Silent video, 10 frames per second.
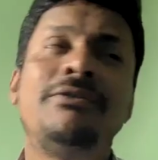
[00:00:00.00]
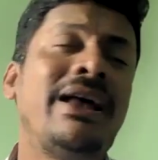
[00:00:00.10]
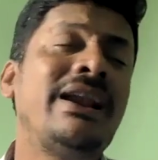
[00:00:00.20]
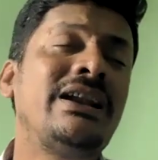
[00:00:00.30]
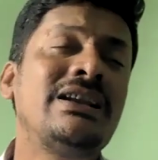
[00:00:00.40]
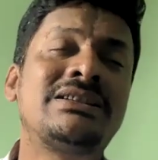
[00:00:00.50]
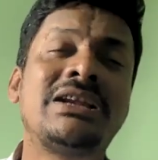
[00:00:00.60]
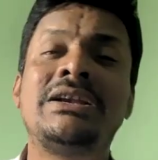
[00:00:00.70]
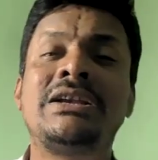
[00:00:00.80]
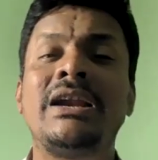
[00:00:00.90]
where it is
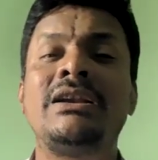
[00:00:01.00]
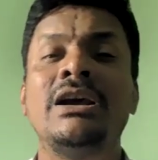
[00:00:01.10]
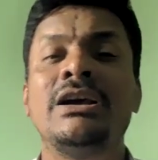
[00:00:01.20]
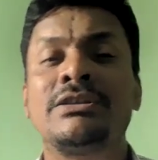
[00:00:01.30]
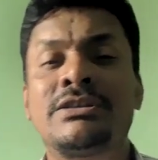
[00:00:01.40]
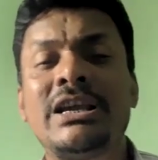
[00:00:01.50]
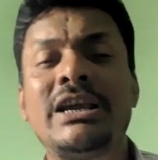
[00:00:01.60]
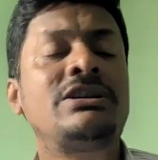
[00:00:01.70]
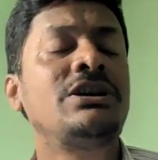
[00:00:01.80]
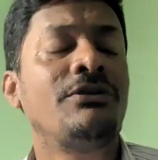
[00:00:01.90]
stated,
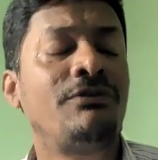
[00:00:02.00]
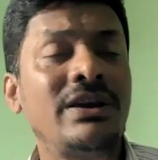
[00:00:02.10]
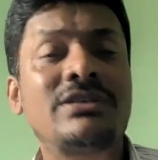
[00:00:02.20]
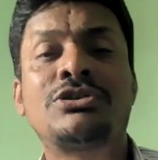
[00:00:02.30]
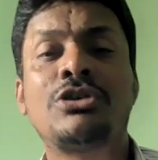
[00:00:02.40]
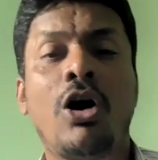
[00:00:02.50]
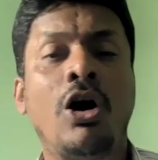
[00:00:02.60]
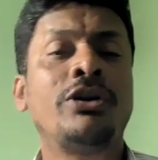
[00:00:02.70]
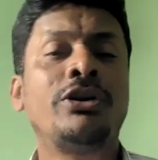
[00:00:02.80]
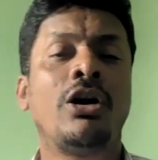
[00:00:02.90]
sit fist
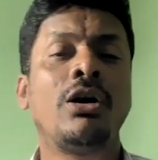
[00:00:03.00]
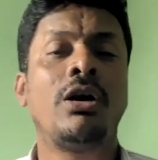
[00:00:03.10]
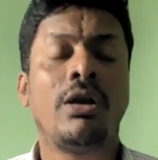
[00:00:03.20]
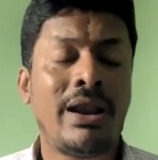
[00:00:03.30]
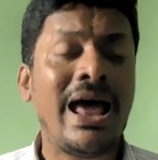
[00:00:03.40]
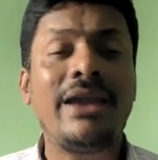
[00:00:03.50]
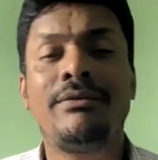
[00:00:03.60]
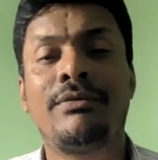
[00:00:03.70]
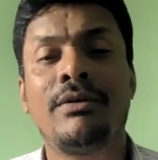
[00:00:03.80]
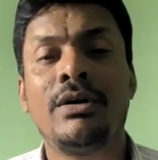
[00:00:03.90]
on your life.
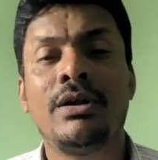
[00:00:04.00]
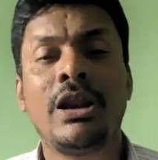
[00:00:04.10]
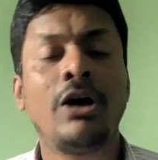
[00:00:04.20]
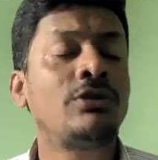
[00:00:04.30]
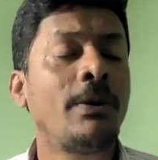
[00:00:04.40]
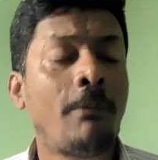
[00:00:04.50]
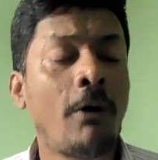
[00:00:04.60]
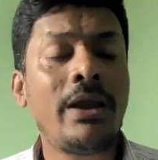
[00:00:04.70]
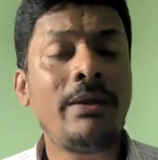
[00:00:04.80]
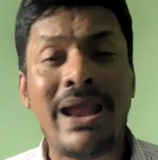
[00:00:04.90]
Now the
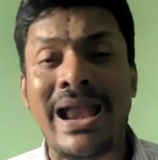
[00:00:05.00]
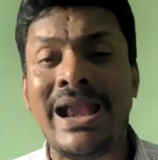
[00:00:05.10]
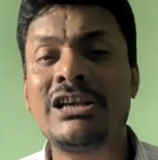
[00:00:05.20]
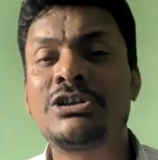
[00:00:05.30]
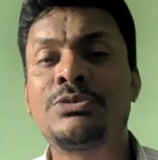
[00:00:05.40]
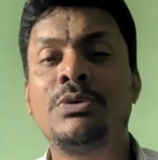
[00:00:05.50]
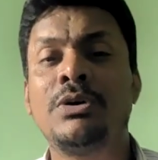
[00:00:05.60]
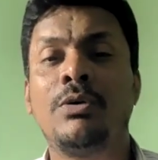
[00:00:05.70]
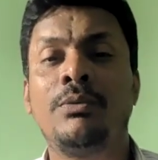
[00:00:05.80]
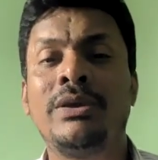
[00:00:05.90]
poem ends
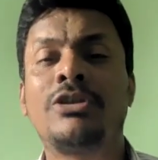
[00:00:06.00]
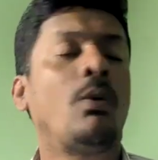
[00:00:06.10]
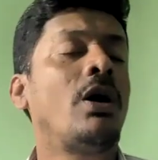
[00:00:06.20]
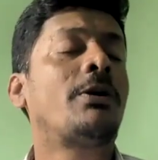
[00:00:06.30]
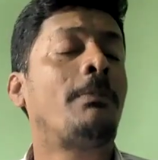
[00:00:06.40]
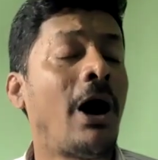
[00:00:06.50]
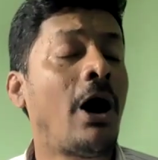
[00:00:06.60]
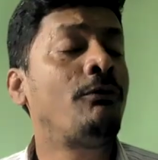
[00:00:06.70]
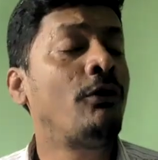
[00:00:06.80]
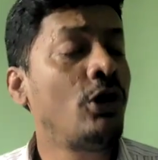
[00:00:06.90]
with a what?
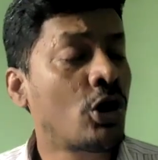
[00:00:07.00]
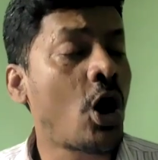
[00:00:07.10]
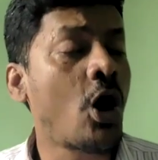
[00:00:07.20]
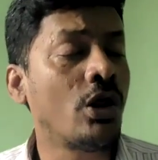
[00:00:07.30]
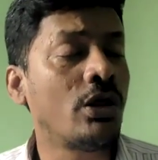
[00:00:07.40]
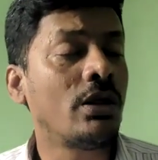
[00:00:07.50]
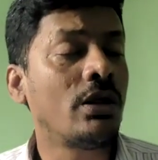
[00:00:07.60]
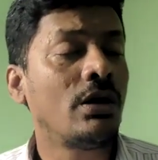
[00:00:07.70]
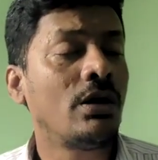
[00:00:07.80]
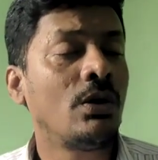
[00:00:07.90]
Powerful call.
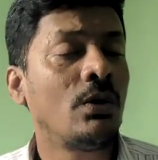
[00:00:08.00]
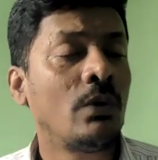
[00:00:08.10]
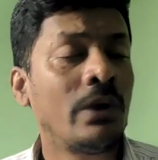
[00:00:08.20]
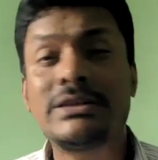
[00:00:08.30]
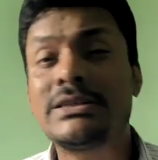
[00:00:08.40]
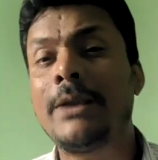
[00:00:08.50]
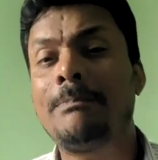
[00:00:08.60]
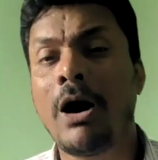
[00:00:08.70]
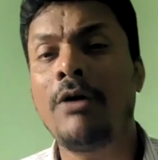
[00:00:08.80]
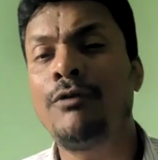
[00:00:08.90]
What is
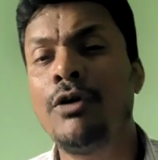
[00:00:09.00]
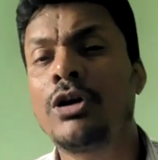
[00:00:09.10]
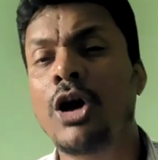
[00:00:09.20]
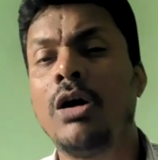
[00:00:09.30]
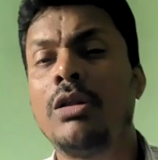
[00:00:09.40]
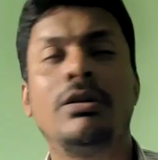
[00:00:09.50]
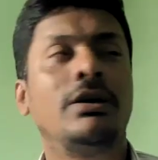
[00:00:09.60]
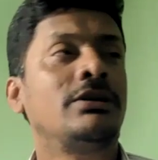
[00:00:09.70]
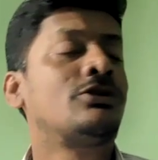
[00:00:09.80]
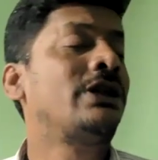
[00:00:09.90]
that powerful
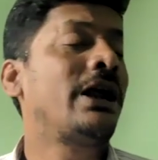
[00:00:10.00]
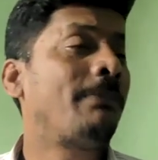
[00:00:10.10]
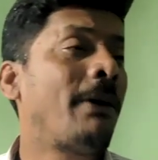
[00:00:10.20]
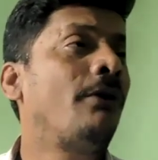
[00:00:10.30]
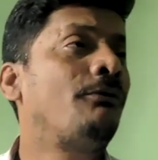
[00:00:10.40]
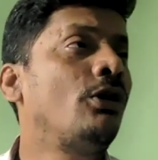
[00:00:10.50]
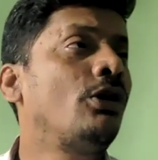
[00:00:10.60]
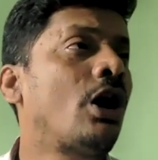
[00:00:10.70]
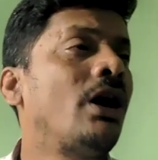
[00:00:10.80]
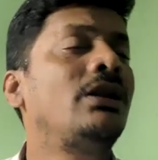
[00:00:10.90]
call? So that
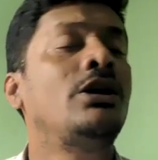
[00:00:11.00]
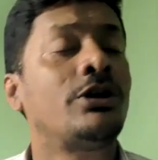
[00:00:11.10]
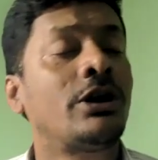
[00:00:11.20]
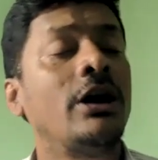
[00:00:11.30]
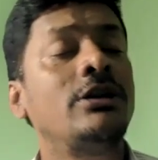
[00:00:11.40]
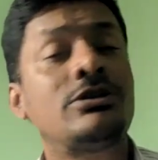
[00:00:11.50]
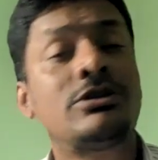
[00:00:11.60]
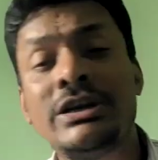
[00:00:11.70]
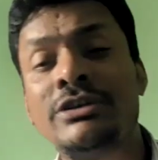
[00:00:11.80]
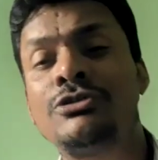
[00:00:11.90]
powerful call
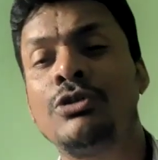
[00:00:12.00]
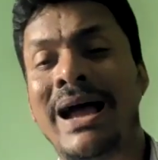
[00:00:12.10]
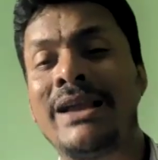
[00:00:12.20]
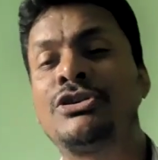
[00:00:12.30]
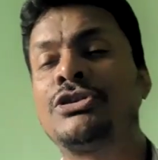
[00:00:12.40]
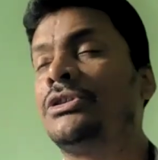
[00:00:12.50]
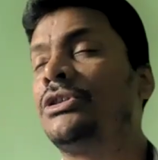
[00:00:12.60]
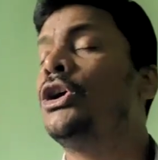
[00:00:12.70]
turns into action